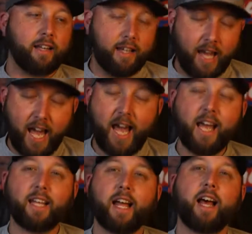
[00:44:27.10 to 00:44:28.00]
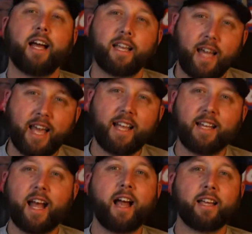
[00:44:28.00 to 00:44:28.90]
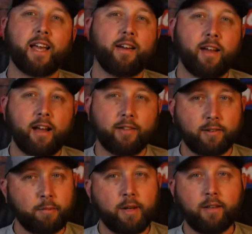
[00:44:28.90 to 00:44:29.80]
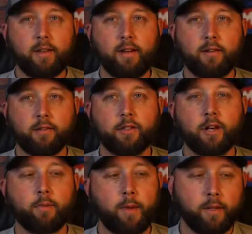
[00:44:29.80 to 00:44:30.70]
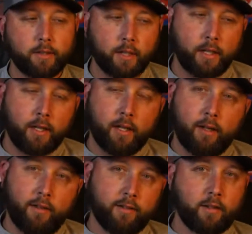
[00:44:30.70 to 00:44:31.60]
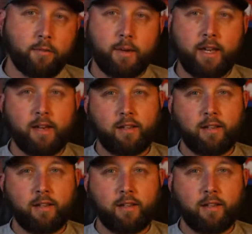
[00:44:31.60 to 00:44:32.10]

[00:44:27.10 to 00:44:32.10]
count out in the spring of the year is a jerkbait. This could be a